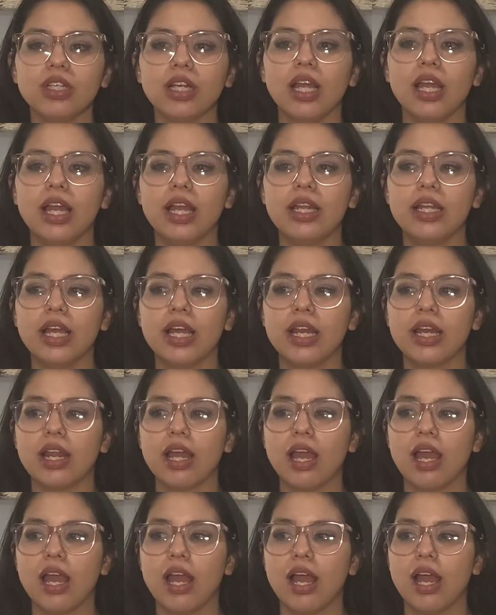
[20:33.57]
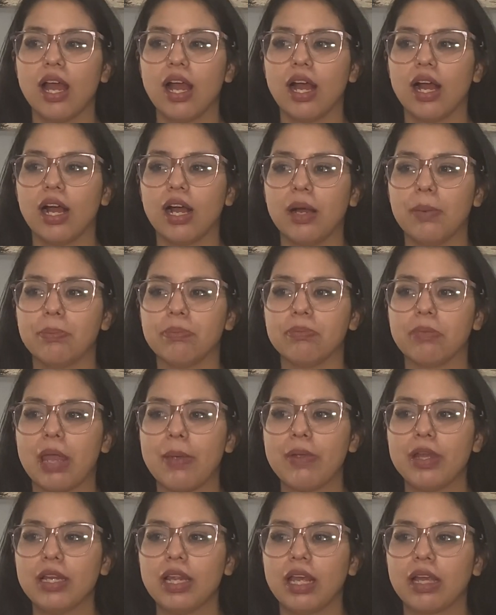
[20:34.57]
And then
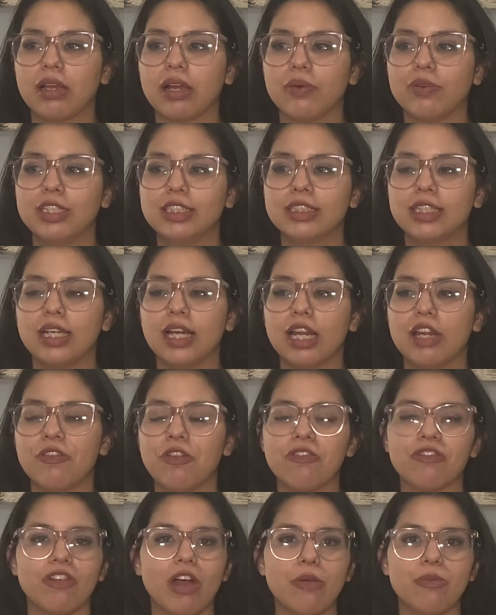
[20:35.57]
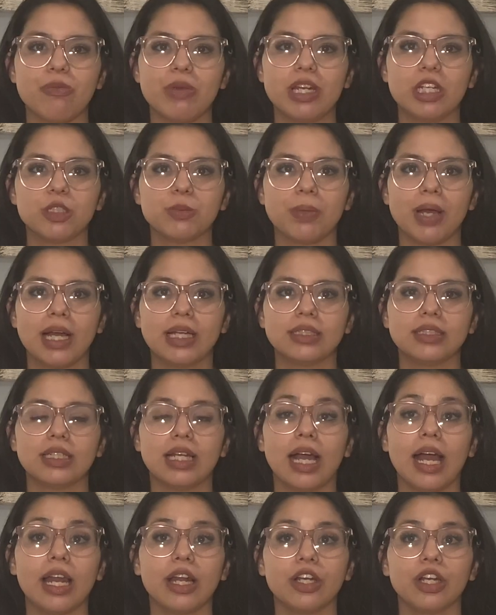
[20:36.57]
maybe like I want to say not even 5 minutes passed, and I
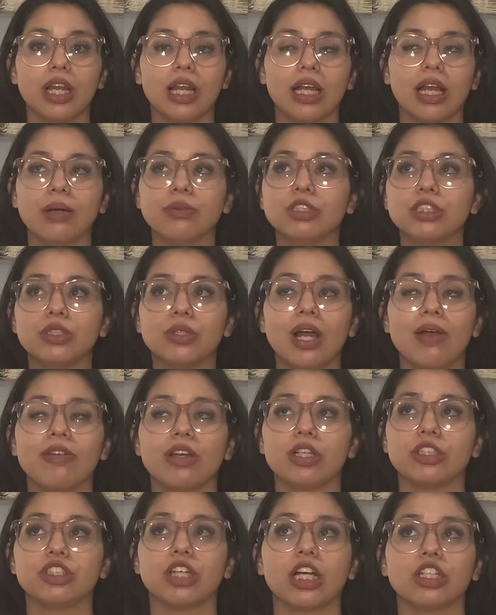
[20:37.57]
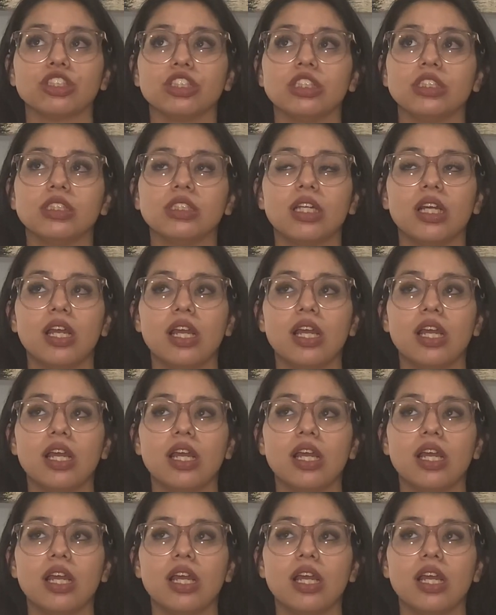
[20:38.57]
hadn't like I was still having contractions.